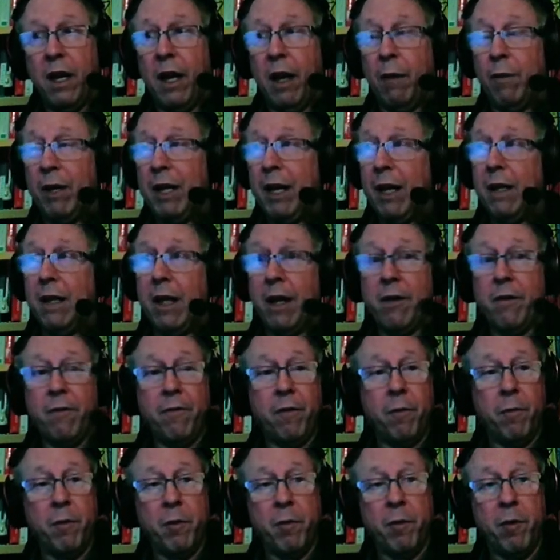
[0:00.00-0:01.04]
and we got a letter
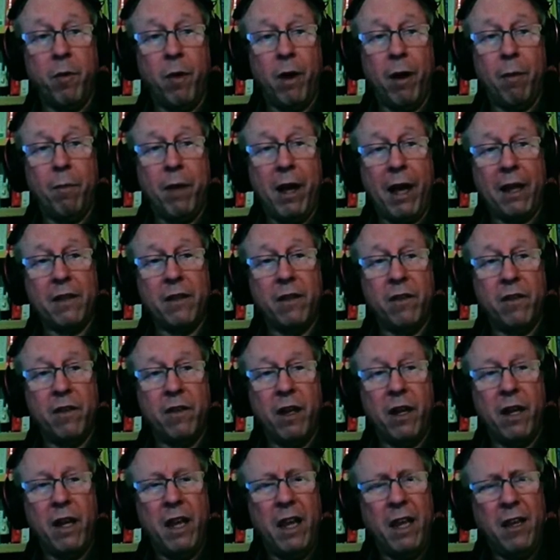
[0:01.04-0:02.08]
from them a while back that
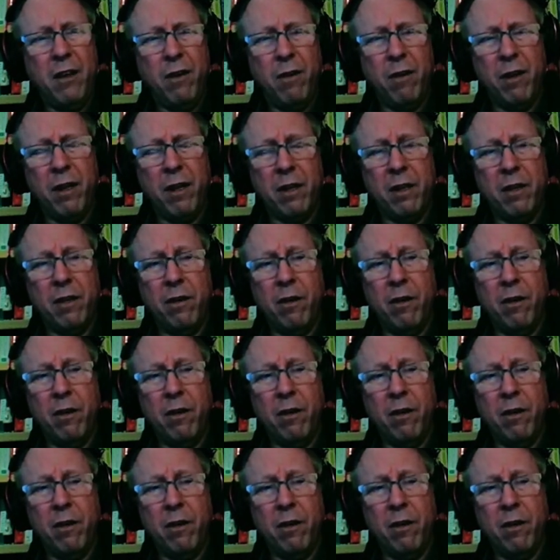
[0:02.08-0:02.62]
said, "Hey, you're in a,